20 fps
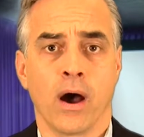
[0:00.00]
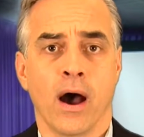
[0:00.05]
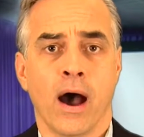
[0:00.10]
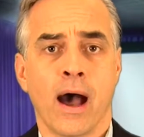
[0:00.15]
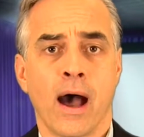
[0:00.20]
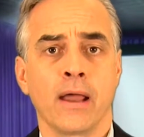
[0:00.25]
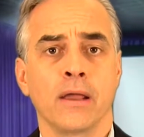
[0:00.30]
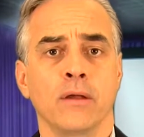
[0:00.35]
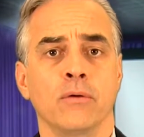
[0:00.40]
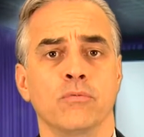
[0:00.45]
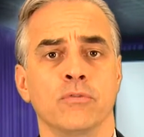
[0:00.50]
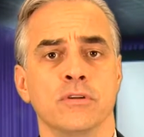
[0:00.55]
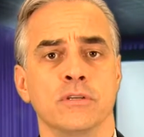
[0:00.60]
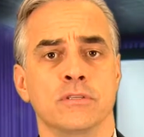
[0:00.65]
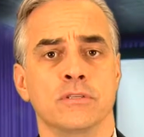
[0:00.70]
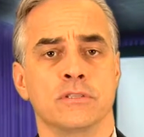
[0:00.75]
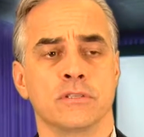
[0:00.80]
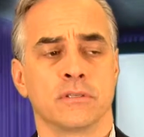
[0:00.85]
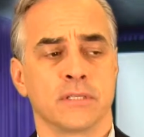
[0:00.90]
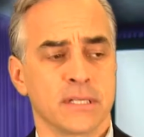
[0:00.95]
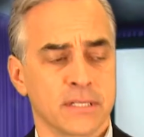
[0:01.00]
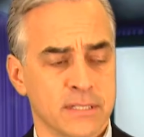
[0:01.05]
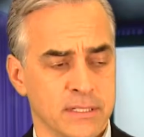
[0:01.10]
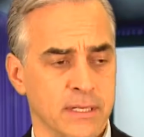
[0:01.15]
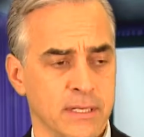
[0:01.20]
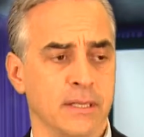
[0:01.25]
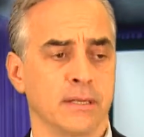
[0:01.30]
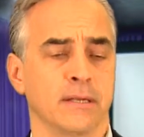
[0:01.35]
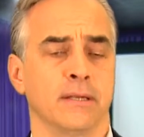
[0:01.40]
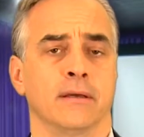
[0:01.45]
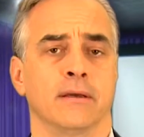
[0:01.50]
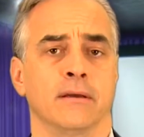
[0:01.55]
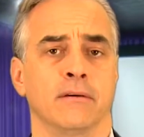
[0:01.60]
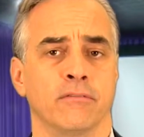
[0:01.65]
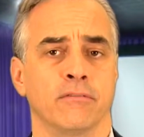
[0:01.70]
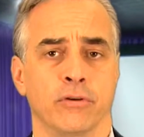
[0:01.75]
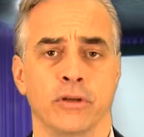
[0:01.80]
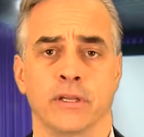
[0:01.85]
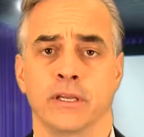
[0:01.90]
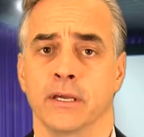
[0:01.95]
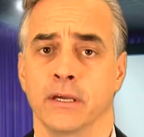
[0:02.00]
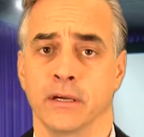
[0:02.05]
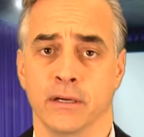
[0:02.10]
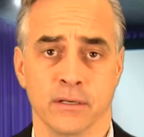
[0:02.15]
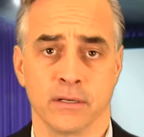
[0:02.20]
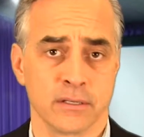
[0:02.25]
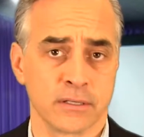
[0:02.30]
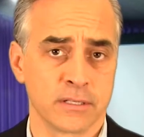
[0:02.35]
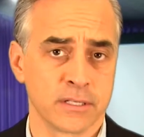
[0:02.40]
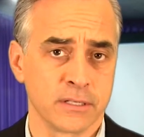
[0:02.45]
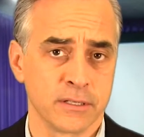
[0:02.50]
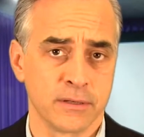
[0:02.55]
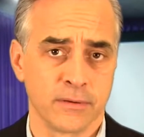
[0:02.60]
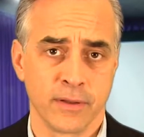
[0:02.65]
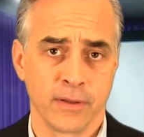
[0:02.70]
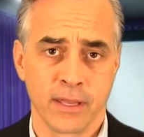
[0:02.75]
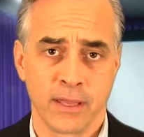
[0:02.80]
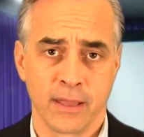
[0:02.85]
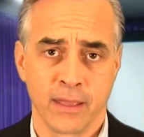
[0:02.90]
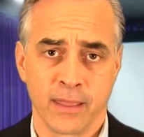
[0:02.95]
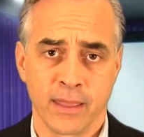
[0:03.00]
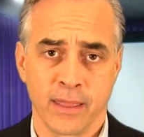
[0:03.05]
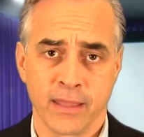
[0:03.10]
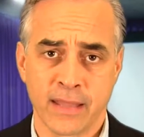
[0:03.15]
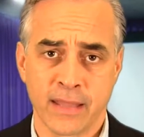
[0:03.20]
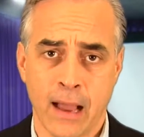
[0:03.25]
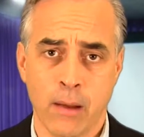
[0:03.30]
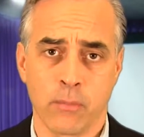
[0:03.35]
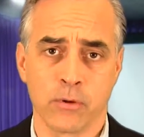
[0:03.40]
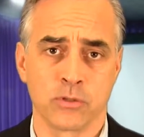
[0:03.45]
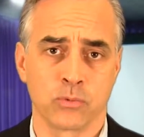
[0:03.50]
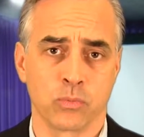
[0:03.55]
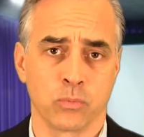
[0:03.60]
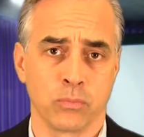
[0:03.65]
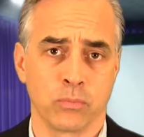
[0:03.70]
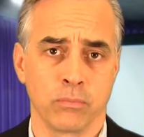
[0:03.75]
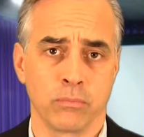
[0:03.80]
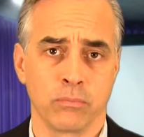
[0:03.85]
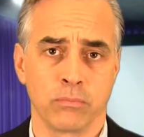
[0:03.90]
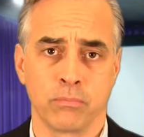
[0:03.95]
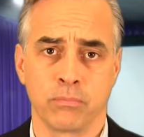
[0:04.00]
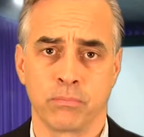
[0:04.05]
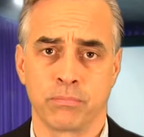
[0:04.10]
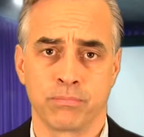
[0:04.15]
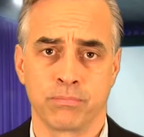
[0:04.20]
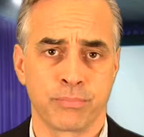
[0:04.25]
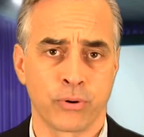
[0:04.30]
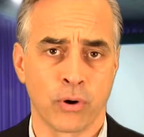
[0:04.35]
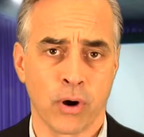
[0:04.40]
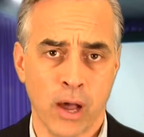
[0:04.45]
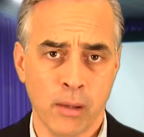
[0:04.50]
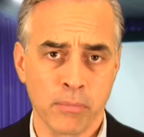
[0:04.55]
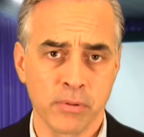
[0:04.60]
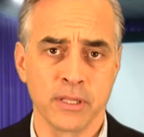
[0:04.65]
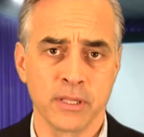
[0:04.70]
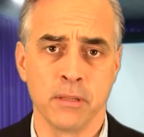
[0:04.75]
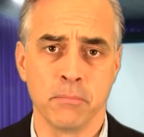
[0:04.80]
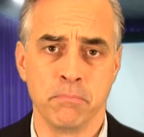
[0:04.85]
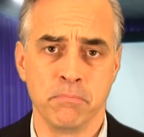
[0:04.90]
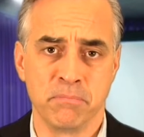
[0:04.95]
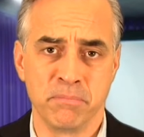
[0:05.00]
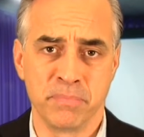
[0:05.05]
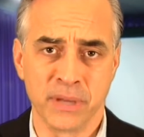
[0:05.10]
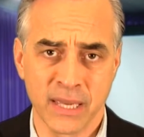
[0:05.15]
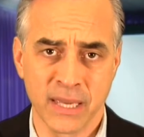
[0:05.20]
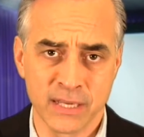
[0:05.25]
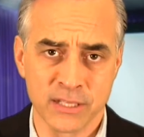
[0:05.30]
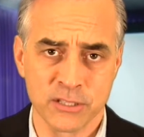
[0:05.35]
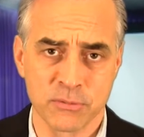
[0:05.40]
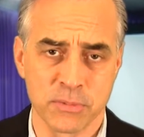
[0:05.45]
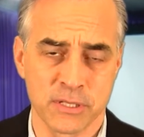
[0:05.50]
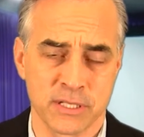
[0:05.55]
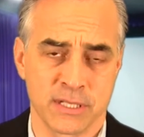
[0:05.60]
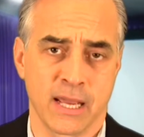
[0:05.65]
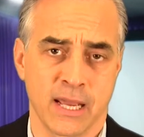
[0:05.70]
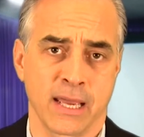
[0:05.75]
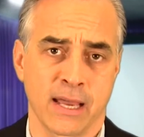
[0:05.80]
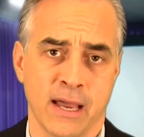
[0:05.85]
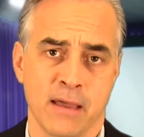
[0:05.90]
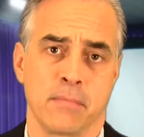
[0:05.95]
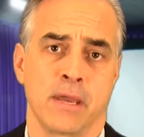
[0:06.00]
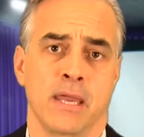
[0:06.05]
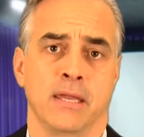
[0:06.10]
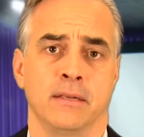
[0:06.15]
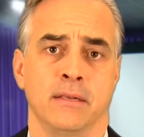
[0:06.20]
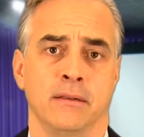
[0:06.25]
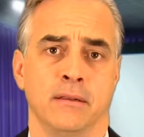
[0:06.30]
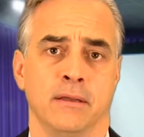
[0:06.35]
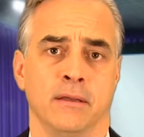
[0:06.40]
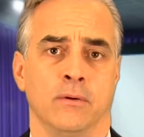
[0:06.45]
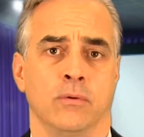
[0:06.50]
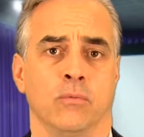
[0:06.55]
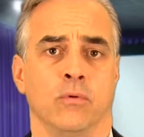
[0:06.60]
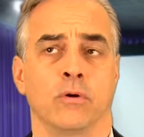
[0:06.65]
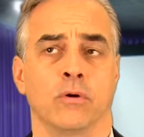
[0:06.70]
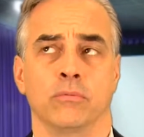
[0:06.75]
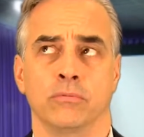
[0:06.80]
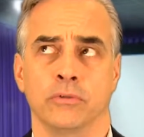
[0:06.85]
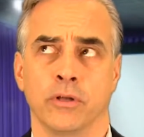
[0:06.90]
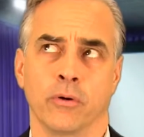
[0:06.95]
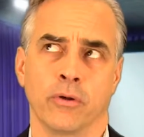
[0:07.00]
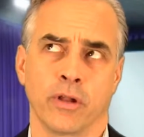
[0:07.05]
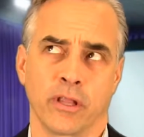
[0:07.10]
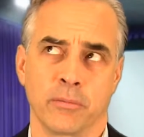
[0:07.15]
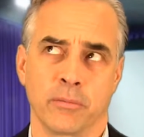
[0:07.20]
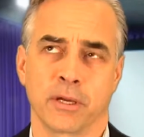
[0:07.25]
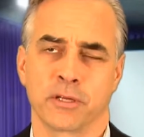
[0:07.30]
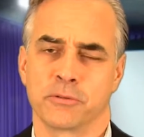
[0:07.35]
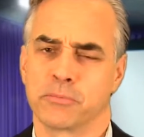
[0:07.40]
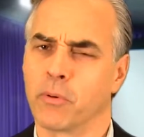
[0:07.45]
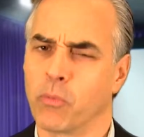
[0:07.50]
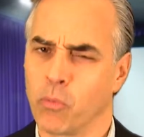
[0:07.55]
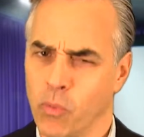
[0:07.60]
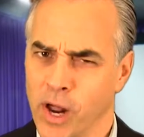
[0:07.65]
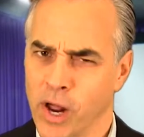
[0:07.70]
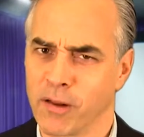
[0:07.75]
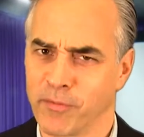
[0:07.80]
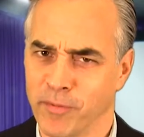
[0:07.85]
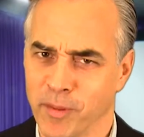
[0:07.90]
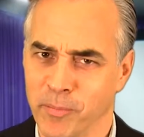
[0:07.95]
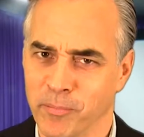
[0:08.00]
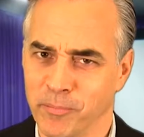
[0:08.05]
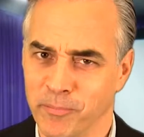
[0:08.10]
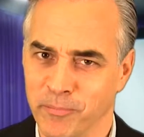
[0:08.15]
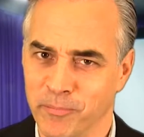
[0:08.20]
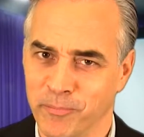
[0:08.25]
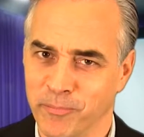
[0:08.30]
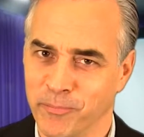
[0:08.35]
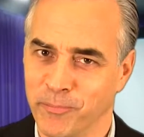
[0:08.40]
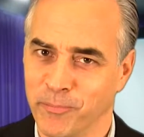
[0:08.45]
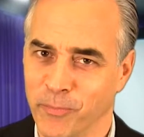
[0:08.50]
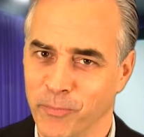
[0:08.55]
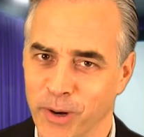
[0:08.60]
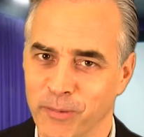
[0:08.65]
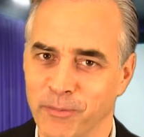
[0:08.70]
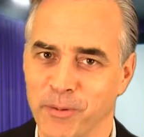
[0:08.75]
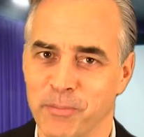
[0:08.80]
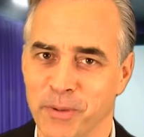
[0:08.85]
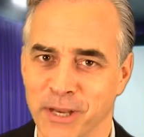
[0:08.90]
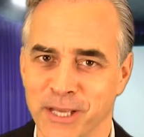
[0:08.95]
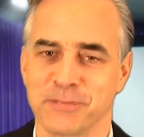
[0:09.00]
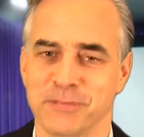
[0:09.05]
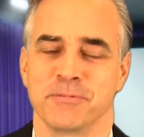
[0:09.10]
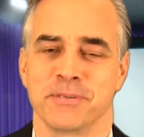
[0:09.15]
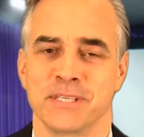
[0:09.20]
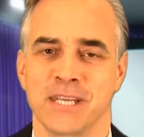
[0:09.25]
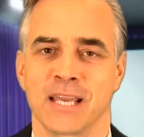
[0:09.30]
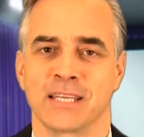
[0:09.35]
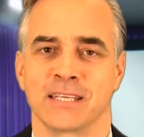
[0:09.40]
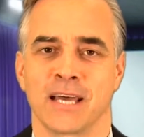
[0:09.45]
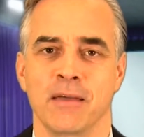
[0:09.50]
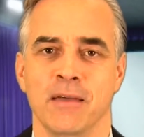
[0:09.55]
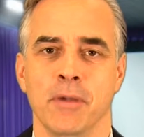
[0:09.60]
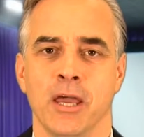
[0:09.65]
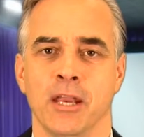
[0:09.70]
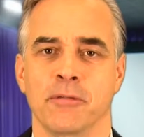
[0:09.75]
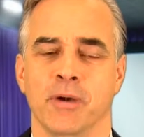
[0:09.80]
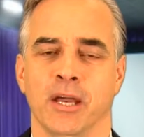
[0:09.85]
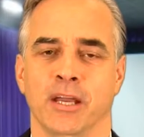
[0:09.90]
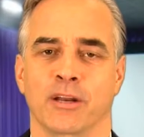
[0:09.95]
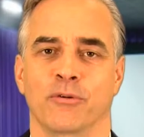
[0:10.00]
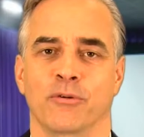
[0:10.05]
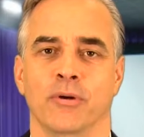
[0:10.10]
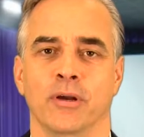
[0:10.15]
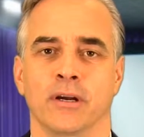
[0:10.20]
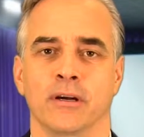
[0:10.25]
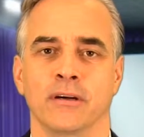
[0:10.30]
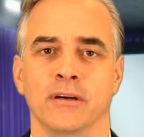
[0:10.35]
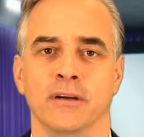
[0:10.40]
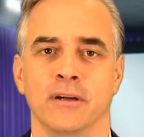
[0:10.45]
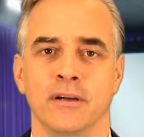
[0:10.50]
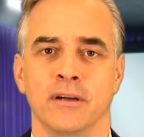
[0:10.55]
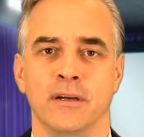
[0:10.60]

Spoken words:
I resisted for years, and that was probably the biggest mistake I made. Well, no, not the biggest, but one of them. One of the biggest mistakes I made in my career